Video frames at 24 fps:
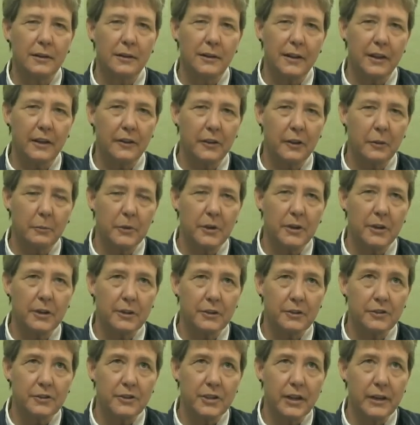give them an
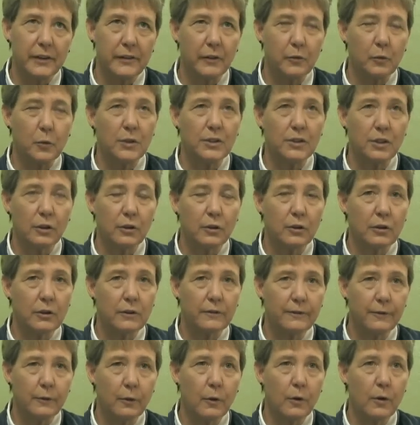understanding of what to look
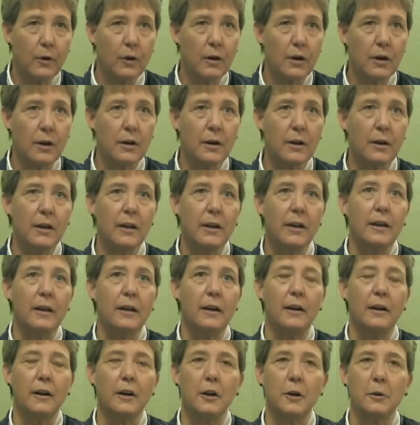for,
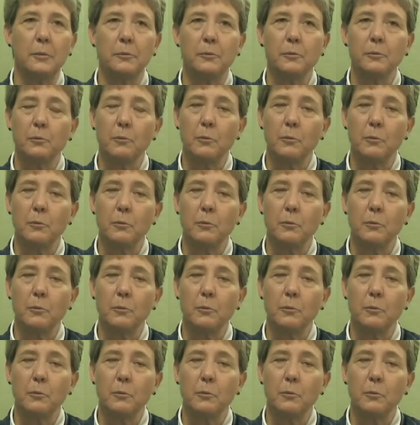monitor